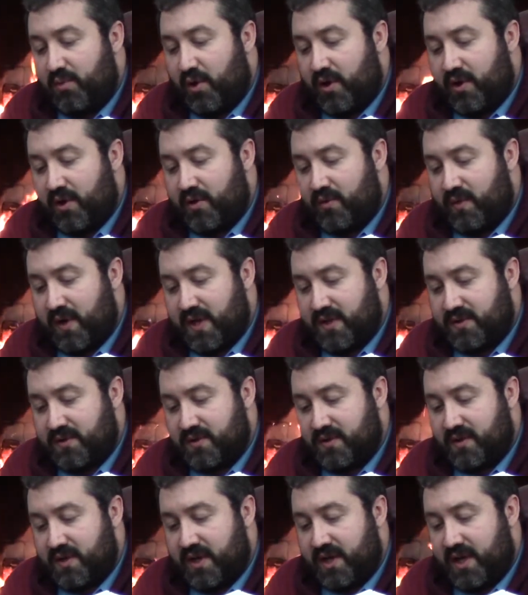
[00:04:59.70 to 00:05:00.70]
He bought a
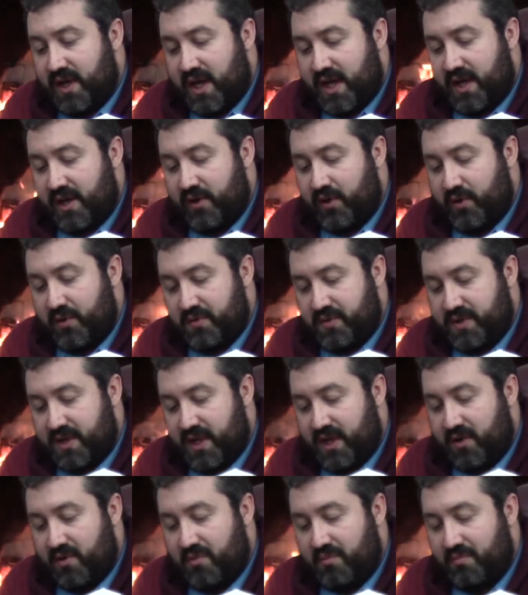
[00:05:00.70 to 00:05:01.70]
razor and a night at a
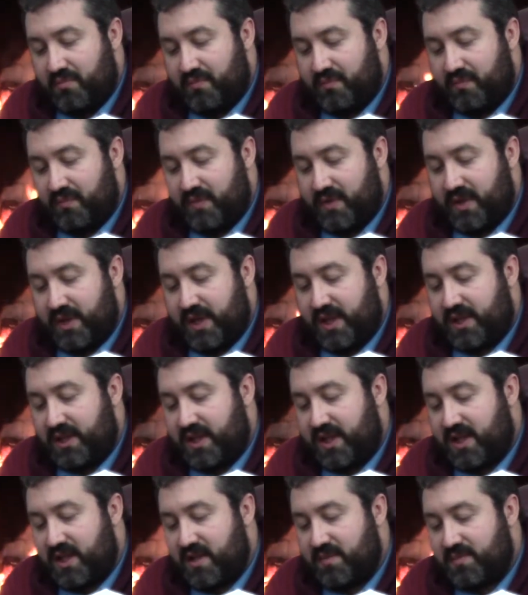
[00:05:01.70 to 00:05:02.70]
hotel.
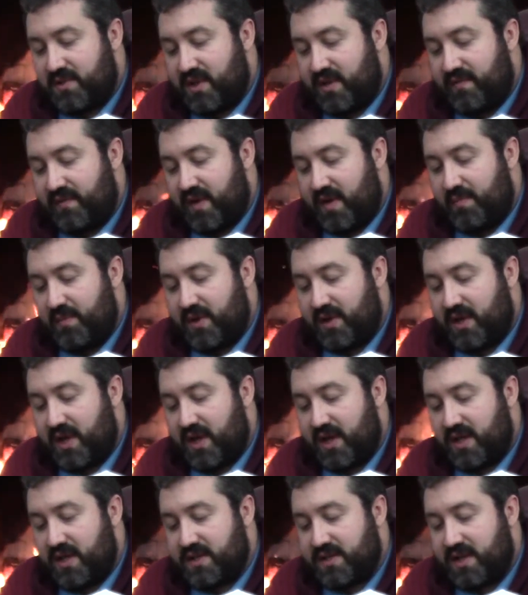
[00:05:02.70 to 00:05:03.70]
He cleaned himself
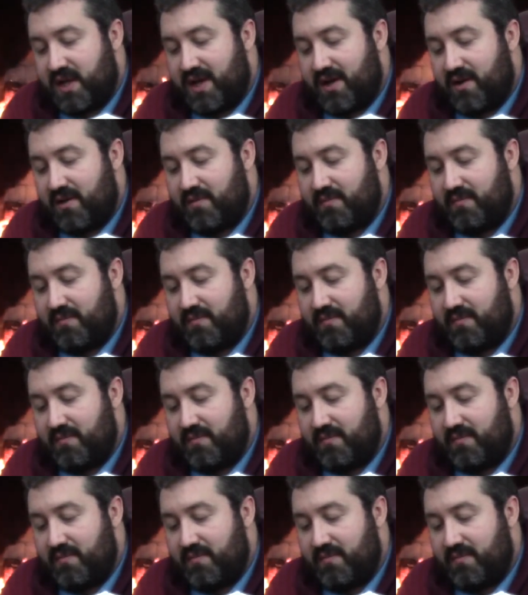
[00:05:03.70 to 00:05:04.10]
up and cut his